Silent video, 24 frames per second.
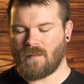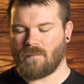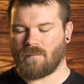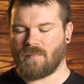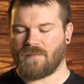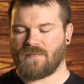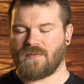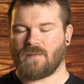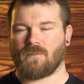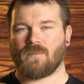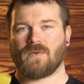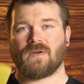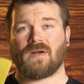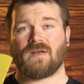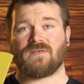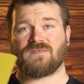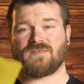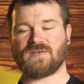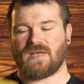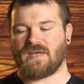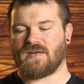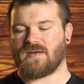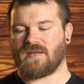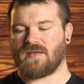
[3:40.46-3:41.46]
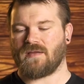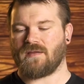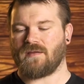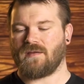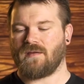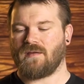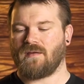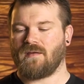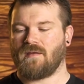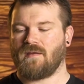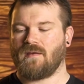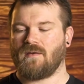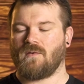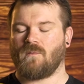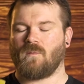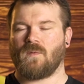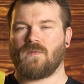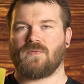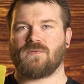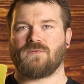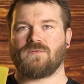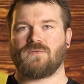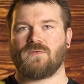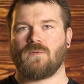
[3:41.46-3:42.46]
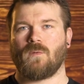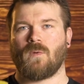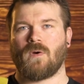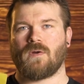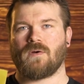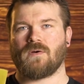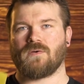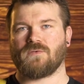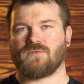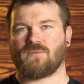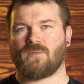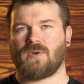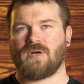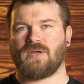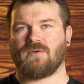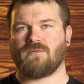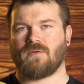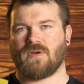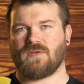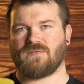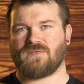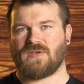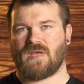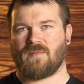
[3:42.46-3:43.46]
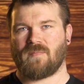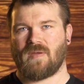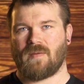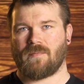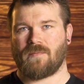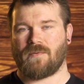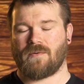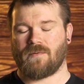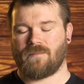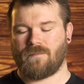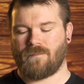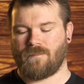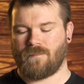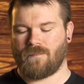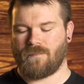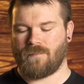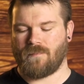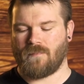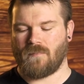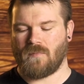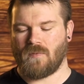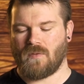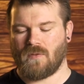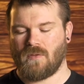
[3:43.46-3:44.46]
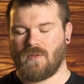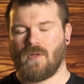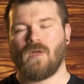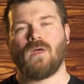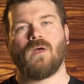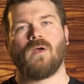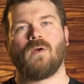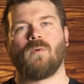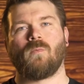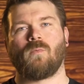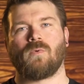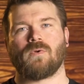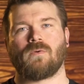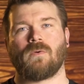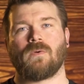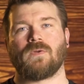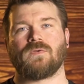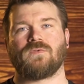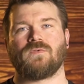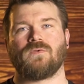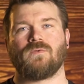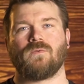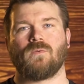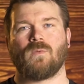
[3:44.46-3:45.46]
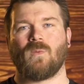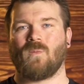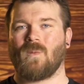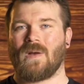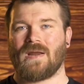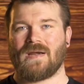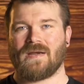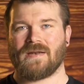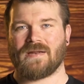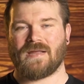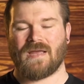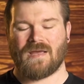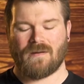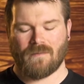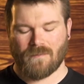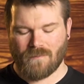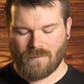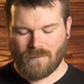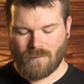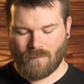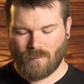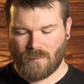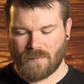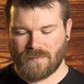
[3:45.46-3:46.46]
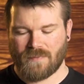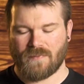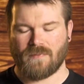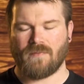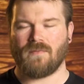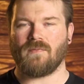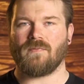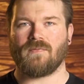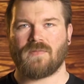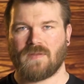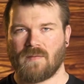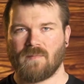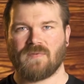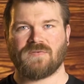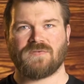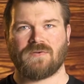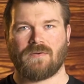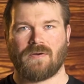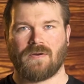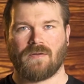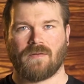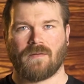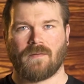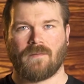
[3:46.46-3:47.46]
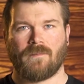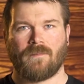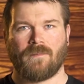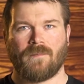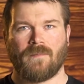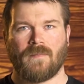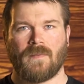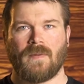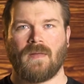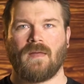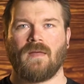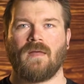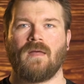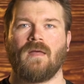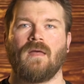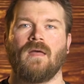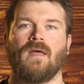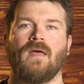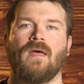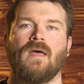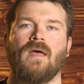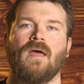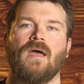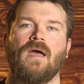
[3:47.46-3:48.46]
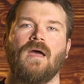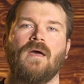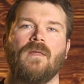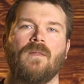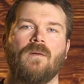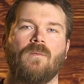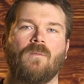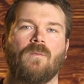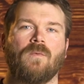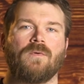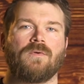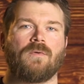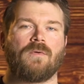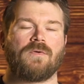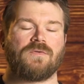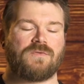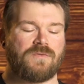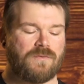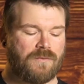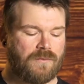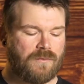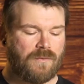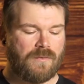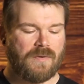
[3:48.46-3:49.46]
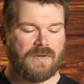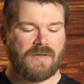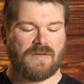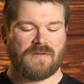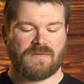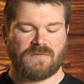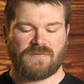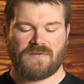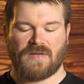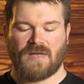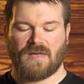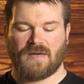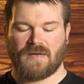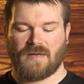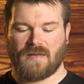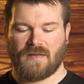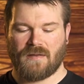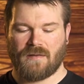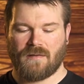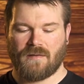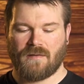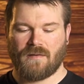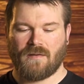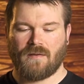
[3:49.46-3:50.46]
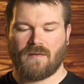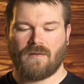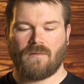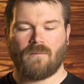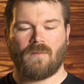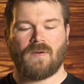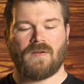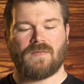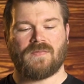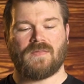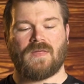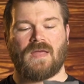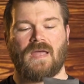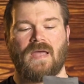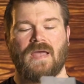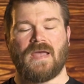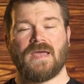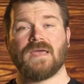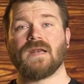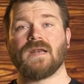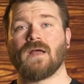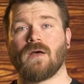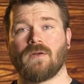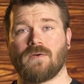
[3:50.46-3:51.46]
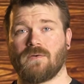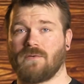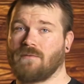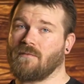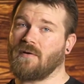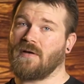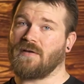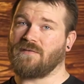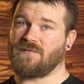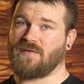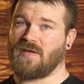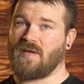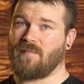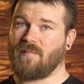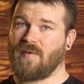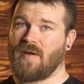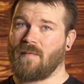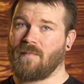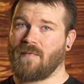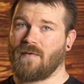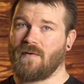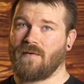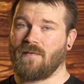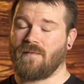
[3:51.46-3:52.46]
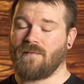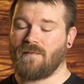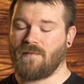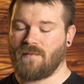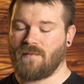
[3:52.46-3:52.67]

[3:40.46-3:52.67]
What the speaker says: but then we're going to sand it with 220 grit sandpaper. We're going to wet it again with the material. We're going to sand it with 800 grit sandpaper.